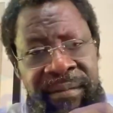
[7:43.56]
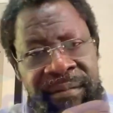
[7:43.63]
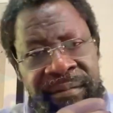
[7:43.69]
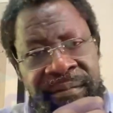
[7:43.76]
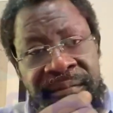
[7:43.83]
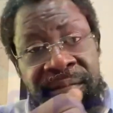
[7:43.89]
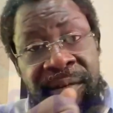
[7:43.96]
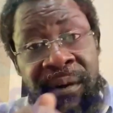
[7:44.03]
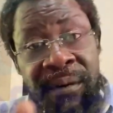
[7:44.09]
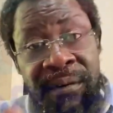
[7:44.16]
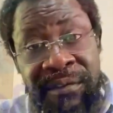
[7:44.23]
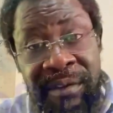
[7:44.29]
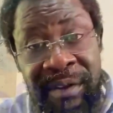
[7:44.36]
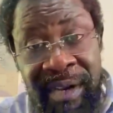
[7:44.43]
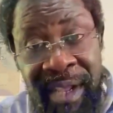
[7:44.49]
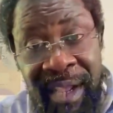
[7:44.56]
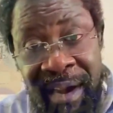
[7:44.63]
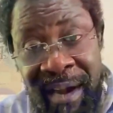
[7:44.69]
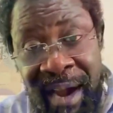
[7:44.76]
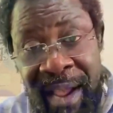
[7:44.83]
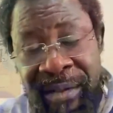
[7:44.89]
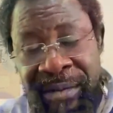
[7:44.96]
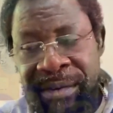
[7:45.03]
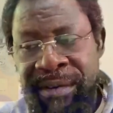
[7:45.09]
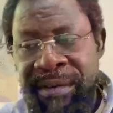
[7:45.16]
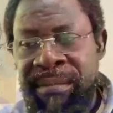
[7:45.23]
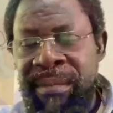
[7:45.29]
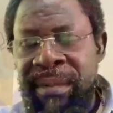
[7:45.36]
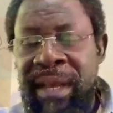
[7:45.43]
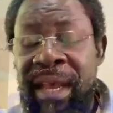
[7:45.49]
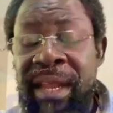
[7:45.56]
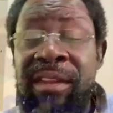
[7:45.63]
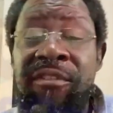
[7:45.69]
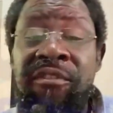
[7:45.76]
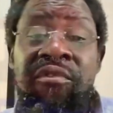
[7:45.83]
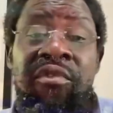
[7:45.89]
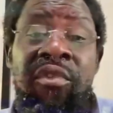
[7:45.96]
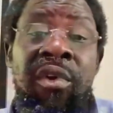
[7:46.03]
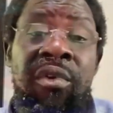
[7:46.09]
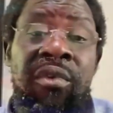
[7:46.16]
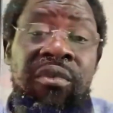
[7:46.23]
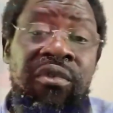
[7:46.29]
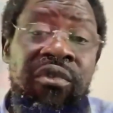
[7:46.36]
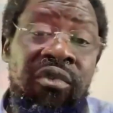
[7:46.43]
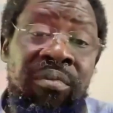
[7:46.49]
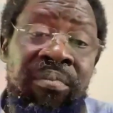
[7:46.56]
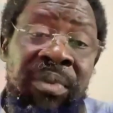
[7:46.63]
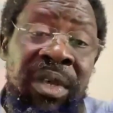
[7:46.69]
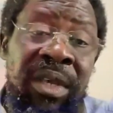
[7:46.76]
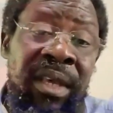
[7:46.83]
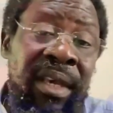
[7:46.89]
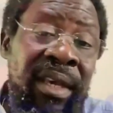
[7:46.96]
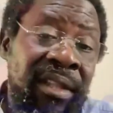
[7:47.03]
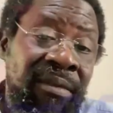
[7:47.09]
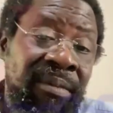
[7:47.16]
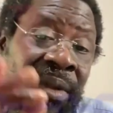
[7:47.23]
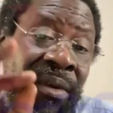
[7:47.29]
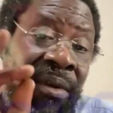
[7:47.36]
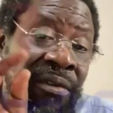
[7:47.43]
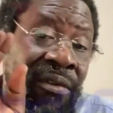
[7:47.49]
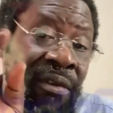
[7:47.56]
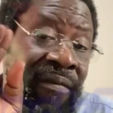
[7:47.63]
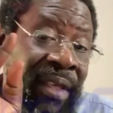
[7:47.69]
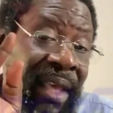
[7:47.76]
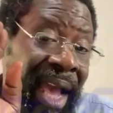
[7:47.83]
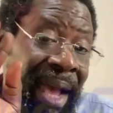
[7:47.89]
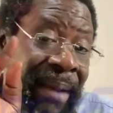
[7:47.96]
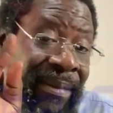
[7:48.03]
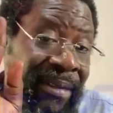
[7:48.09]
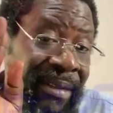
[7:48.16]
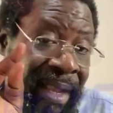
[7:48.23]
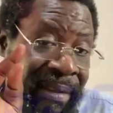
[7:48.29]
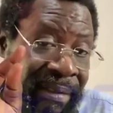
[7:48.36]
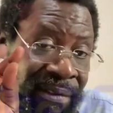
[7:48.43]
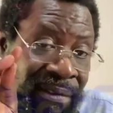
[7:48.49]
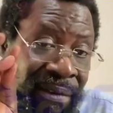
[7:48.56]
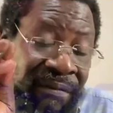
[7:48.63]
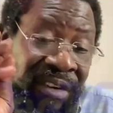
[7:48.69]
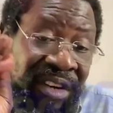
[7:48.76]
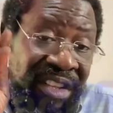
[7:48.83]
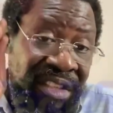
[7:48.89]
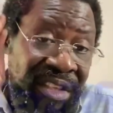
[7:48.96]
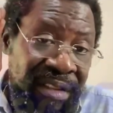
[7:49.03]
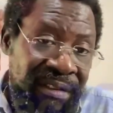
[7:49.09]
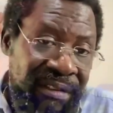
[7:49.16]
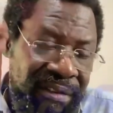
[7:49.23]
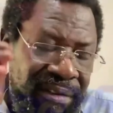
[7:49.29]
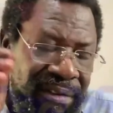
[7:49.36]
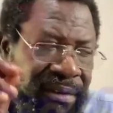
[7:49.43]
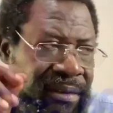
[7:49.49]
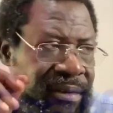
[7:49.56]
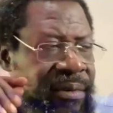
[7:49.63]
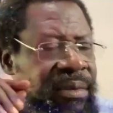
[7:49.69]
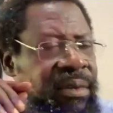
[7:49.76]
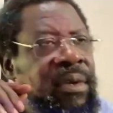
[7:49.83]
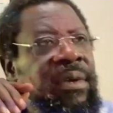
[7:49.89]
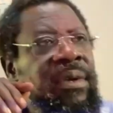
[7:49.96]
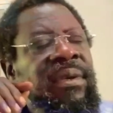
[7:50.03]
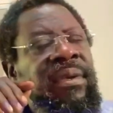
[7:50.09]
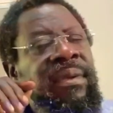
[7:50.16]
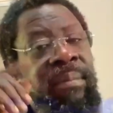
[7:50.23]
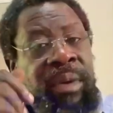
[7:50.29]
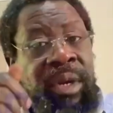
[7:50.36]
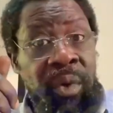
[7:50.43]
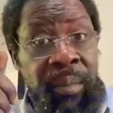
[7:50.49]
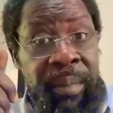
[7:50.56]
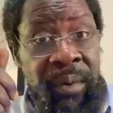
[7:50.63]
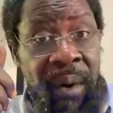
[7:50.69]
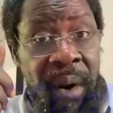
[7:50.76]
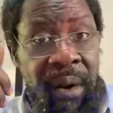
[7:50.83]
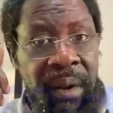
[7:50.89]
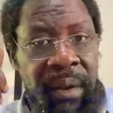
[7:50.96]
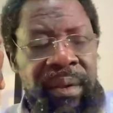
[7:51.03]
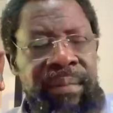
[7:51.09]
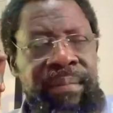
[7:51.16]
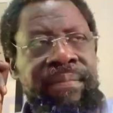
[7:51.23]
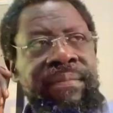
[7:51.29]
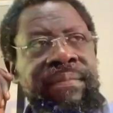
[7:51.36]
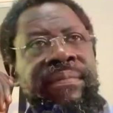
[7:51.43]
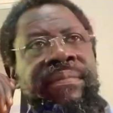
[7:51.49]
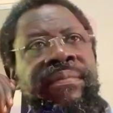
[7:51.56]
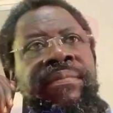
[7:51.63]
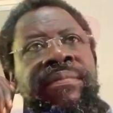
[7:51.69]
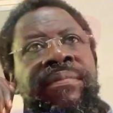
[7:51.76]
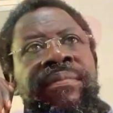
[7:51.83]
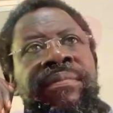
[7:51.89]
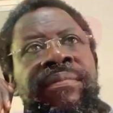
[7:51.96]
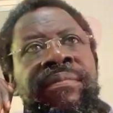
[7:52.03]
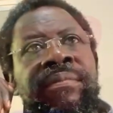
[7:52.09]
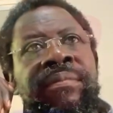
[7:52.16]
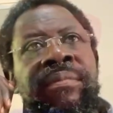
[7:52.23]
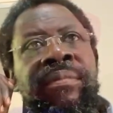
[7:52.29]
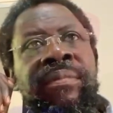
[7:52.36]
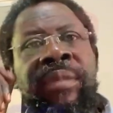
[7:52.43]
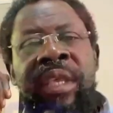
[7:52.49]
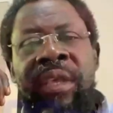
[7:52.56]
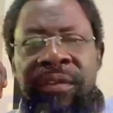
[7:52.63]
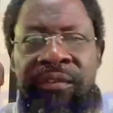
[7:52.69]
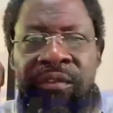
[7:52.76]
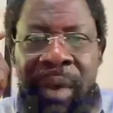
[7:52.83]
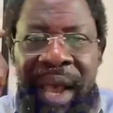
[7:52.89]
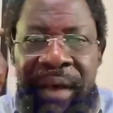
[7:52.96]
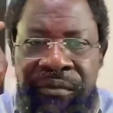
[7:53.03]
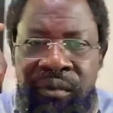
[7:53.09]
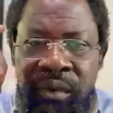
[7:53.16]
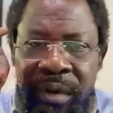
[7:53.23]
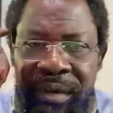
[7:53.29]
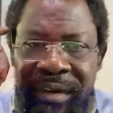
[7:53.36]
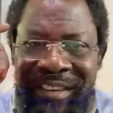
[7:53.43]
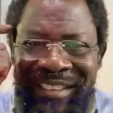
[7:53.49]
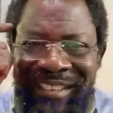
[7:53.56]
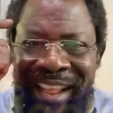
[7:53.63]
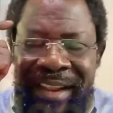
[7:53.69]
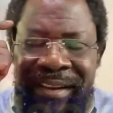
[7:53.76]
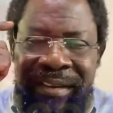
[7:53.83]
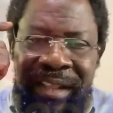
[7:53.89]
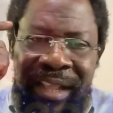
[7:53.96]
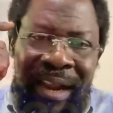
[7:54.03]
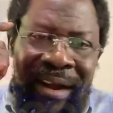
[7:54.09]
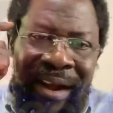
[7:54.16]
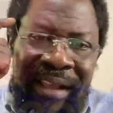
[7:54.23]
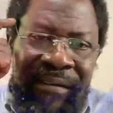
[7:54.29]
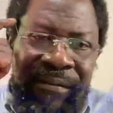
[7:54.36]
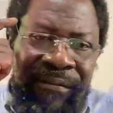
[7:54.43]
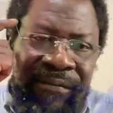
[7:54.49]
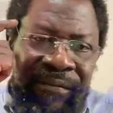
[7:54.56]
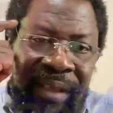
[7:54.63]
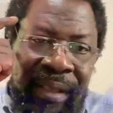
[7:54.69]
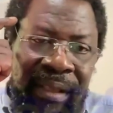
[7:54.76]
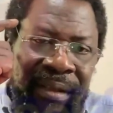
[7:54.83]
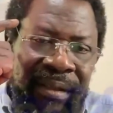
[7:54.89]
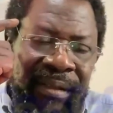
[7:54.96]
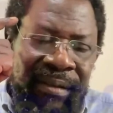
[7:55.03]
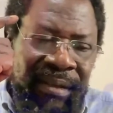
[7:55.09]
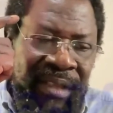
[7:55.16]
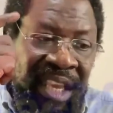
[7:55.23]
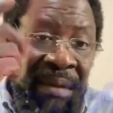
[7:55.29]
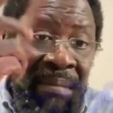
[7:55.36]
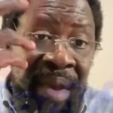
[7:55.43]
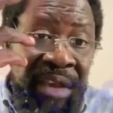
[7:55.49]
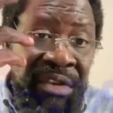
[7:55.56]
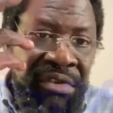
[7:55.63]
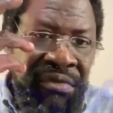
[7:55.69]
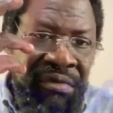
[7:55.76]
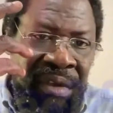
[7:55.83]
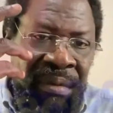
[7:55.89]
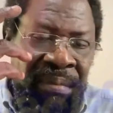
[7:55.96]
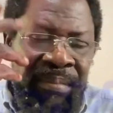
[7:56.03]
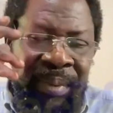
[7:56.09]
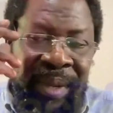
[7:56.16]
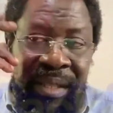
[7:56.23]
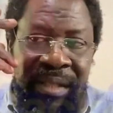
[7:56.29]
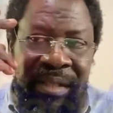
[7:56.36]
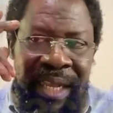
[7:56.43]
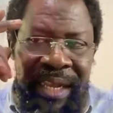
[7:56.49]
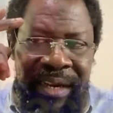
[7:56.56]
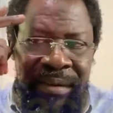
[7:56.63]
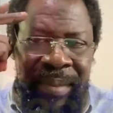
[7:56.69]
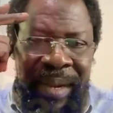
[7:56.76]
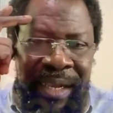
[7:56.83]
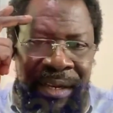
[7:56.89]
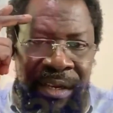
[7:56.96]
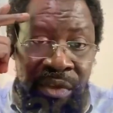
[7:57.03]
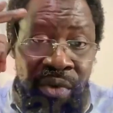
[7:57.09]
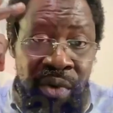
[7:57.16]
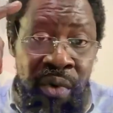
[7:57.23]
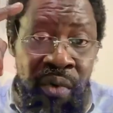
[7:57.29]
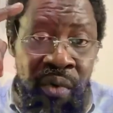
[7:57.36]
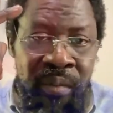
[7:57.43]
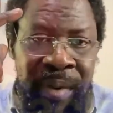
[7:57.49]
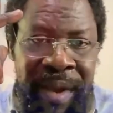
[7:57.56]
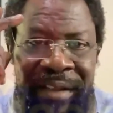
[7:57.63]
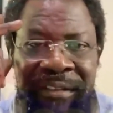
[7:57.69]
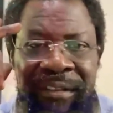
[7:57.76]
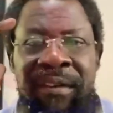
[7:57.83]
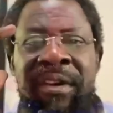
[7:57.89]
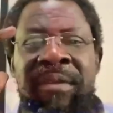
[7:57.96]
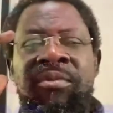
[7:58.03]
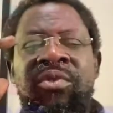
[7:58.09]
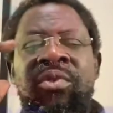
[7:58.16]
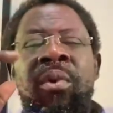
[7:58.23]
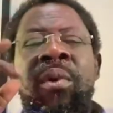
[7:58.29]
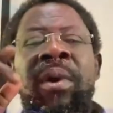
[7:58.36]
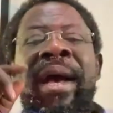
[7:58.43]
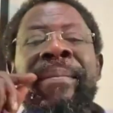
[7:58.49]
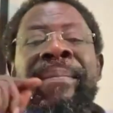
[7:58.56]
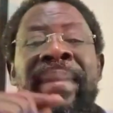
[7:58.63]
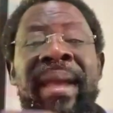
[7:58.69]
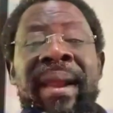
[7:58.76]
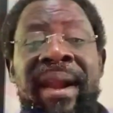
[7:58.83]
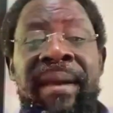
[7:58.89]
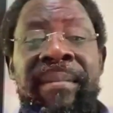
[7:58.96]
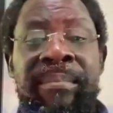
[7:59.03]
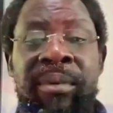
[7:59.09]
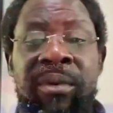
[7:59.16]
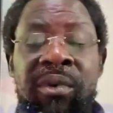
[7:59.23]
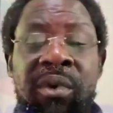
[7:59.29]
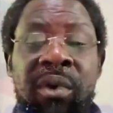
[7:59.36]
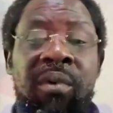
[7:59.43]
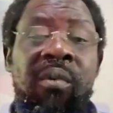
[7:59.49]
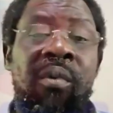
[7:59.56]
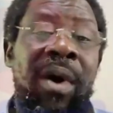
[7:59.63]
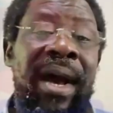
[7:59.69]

falls on the ground and he struggles to pick it because of the absence of digits. But it will be wrong. Because you have to understand the graphic imagery painted by the Yoruba scripture, Abere bolowo